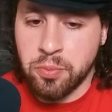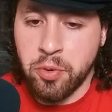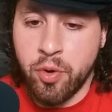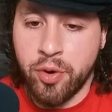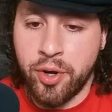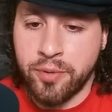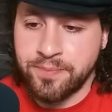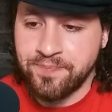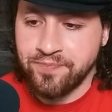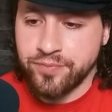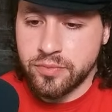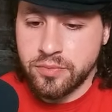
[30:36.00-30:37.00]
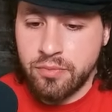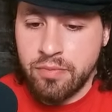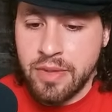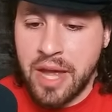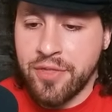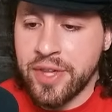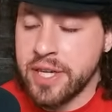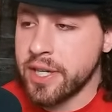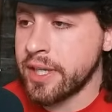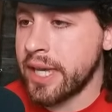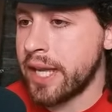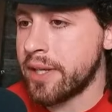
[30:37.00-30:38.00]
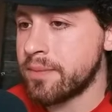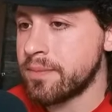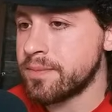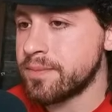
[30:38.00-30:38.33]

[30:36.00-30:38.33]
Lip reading: Morono. I think he can get it.